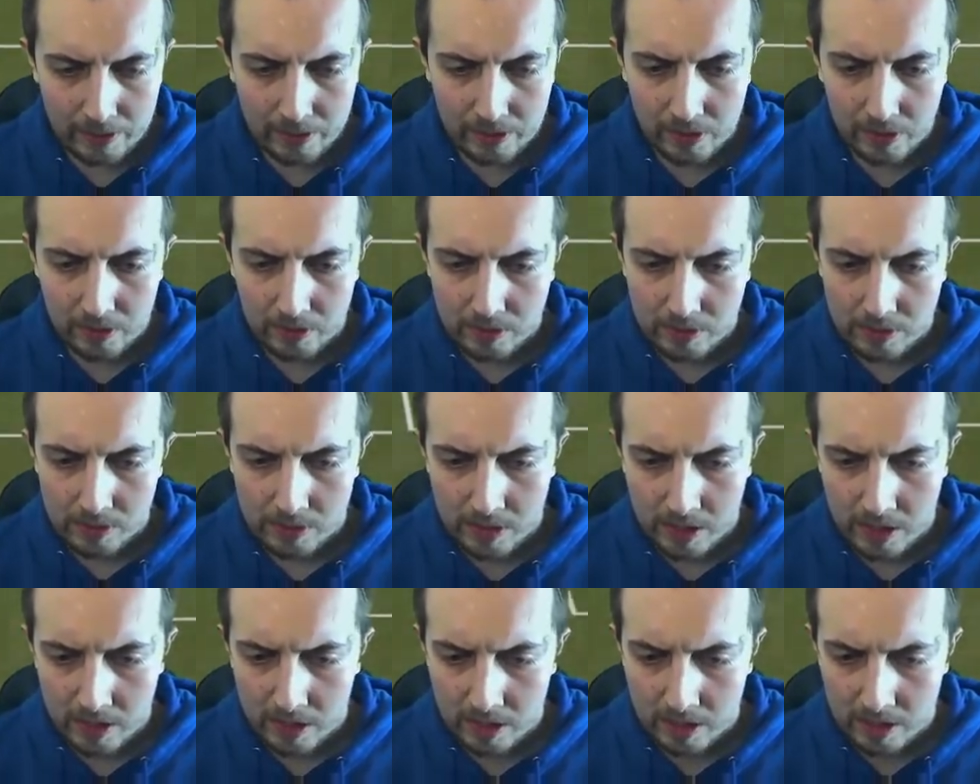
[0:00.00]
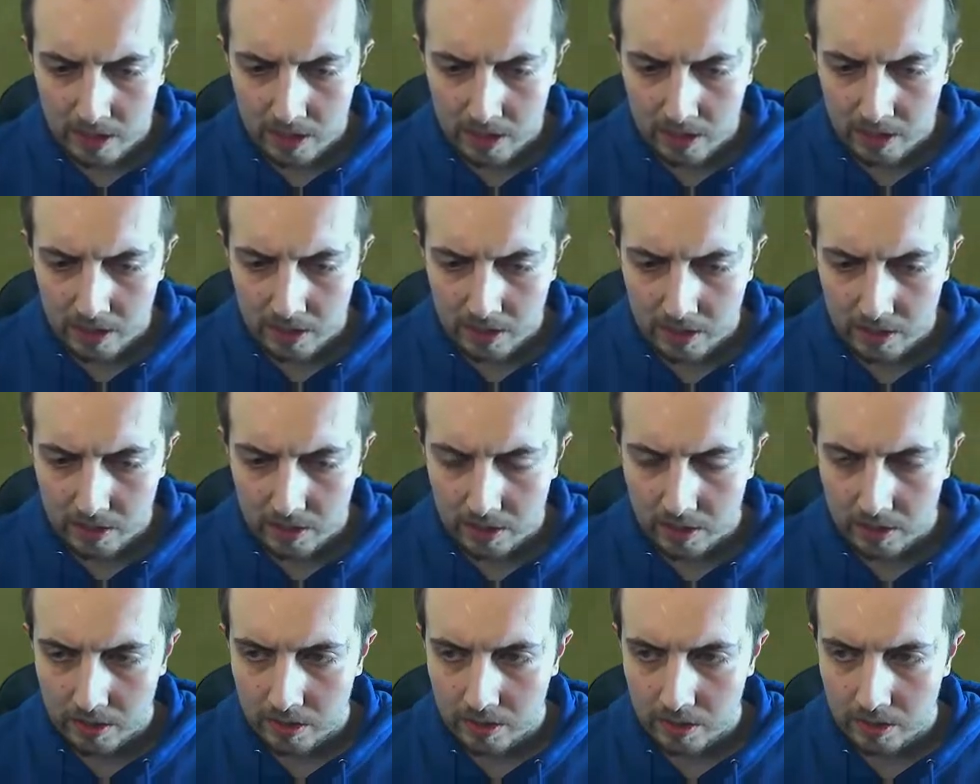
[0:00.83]
Don't
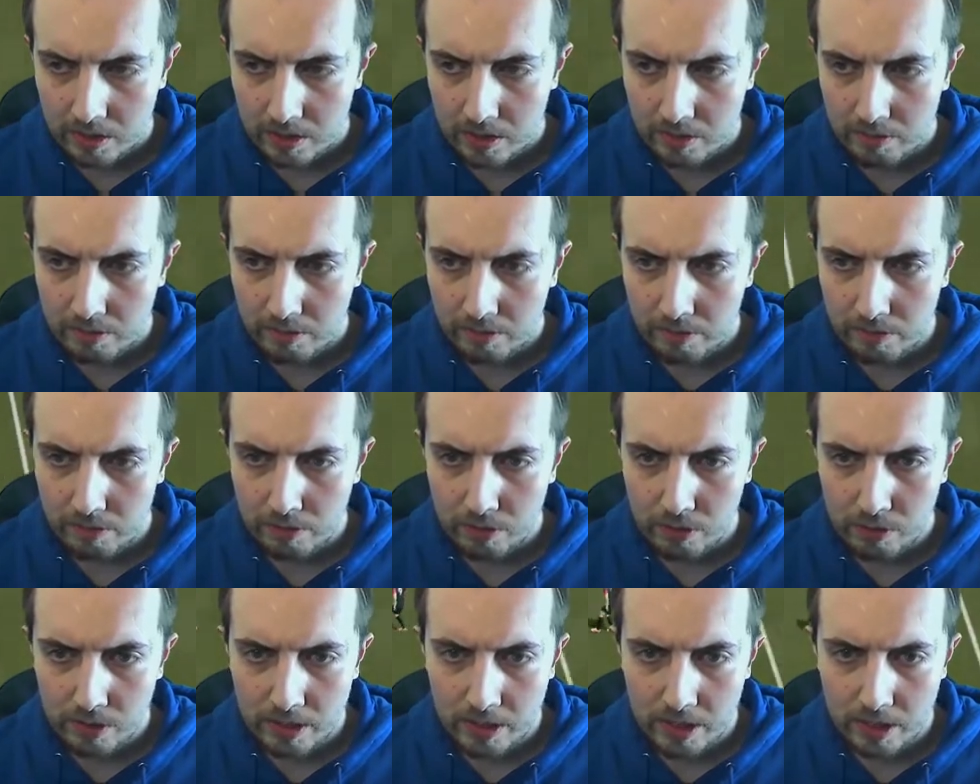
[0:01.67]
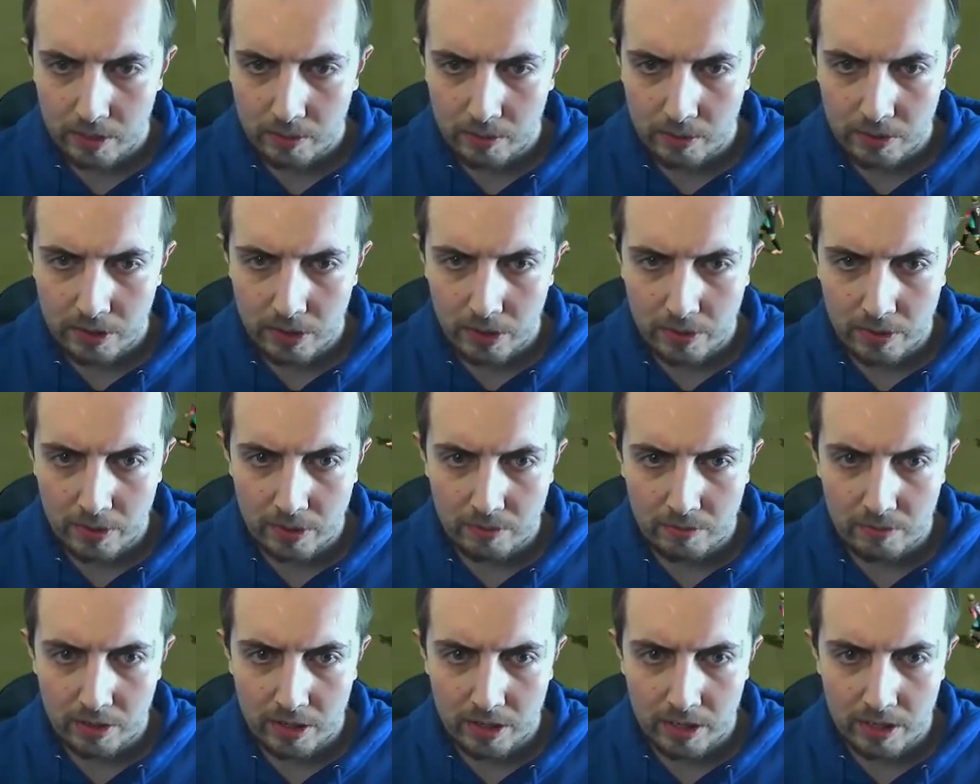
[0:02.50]
fully know what's going on
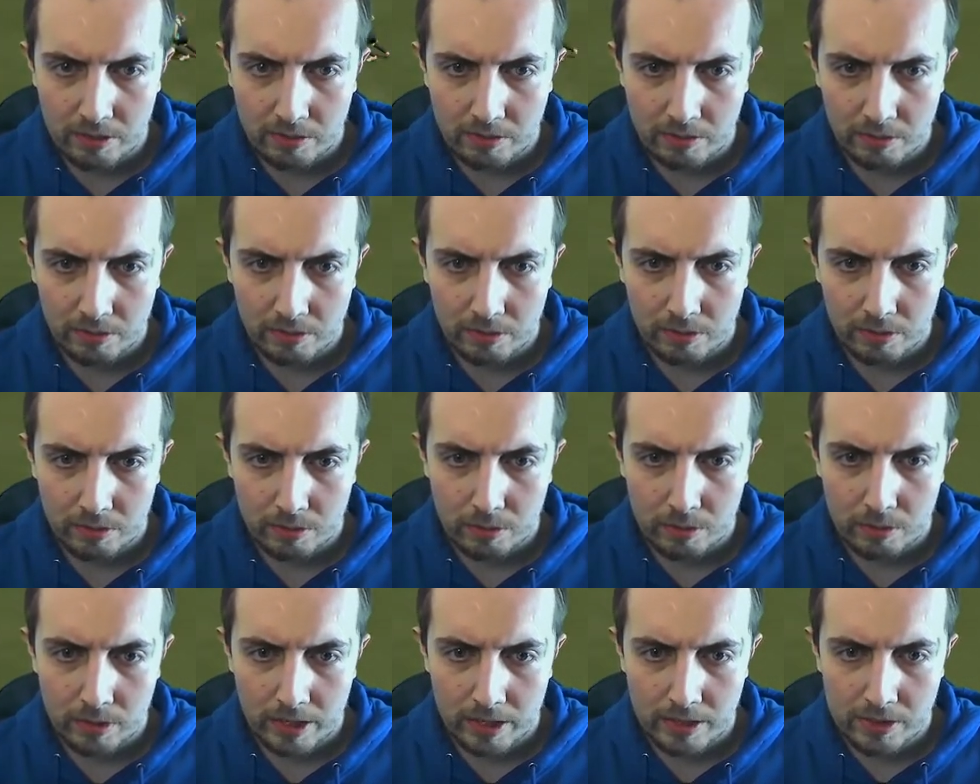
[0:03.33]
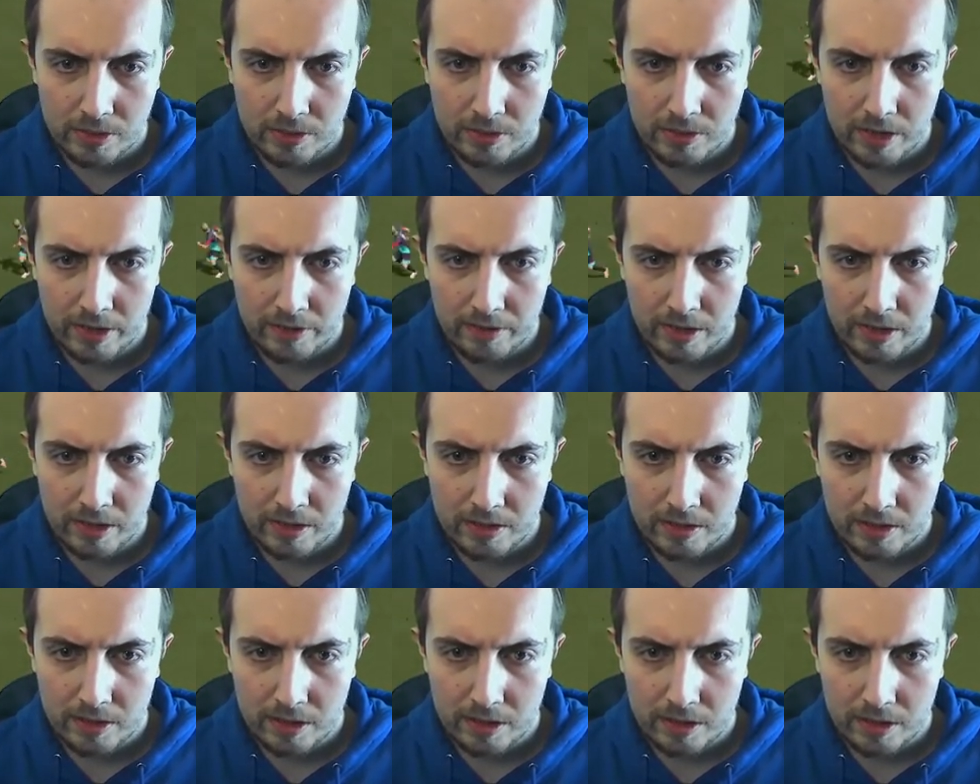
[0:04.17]
right now. Oh, Jesus
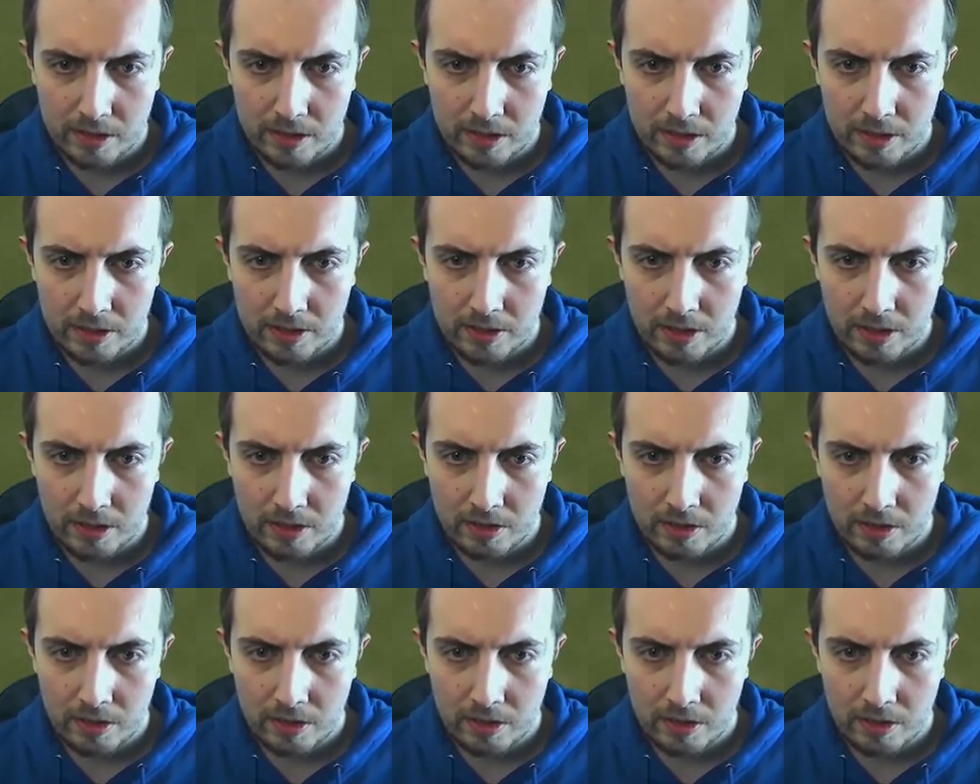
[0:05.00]
Navas. Let's go.